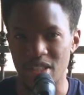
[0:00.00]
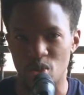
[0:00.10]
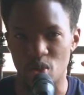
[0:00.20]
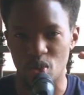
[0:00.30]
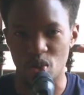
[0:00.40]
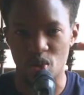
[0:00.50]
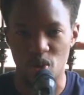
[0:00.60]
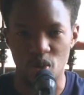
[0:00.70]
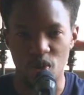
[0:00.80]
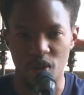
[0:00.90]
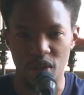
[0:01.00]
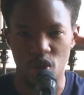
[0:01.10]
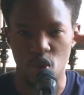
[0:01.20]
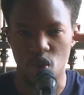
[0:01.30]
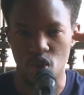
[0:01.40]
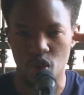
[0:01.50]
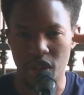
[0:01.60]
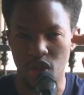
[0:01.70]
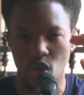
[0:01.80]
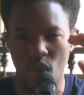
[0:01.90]
to, to, to, to, to,
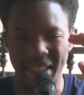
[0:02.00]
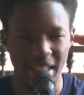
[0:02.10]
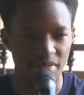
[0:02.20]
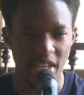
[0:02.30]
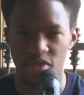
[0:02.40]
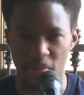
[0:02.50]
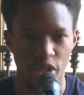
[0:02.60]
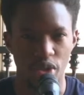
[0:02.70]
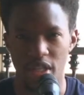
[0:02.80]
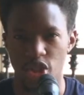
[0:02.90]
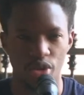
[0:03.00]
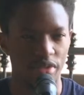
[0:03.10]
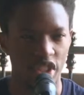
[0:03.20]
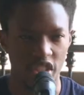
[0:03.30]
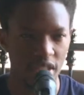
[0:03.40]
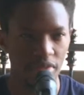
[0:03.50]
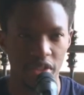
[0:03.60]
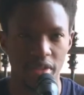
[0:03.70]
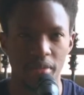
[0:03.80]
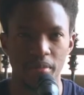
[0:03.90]
to whatever information that you've
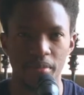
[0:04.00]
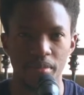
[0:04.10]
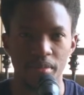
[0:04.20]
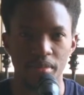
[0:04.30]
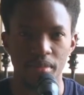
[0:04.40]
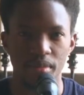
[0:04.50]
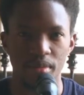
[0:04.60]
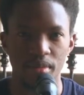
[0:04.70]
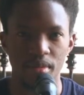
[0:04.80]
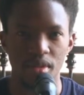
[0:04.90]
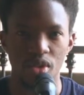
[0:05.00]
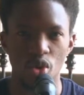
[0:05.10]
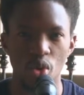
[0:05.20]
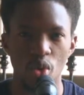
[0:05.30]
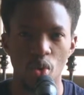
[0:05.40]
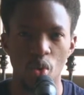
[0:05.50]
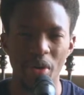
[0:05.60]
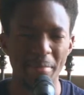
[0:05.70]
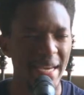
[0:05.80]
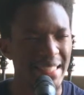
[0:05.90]
received. So
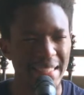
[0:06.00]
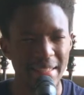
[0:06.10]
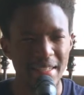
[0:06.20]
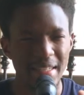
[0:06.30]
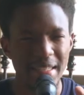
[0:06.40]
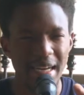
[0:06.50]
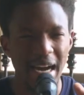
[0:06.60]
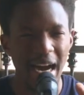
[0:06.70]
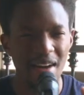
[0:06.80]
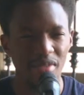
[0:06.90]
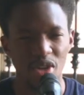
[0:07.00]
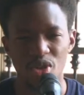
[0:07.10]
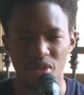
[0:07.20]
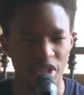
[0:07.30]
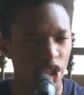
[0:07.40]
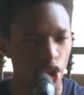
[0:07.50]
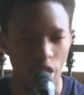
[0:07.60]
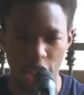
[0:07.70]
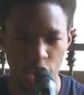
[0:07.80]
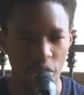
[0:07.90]
we might have a lot of
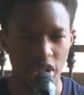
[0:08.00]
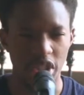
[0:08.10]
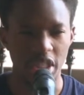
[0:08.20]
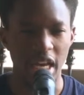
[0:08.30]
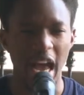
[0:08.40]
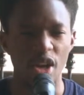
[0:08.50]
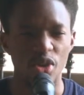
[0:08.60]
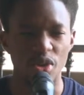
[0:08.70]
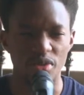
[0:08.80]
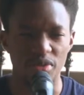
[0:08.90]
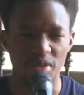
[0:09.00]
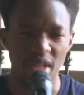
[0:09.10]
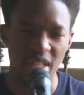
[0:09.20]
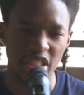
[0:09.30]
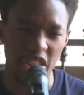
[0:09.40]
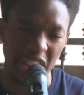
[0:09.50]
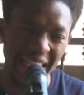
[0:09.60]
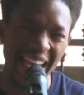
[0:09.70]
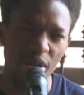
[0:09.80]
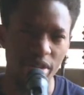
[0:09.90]
distractions, a lot of
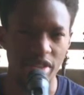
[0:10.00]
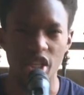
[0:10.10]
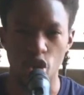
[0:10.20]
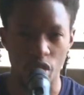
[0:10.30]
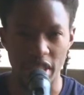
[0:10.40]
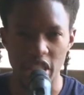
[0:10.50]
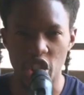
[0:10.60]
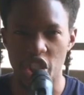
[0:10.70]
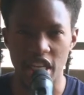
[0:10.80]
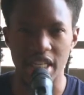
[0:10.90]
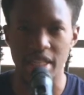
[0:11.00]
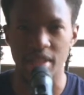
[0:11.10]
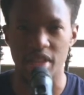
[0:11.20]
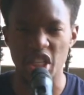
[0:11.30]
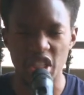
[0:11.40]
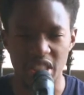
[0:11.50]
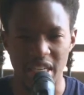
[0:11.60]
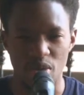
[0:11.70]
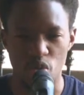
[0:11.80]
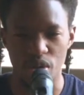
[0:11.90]
scary things on this journey, things
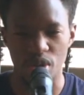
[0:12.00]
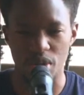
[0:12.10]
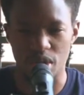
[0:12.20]
that will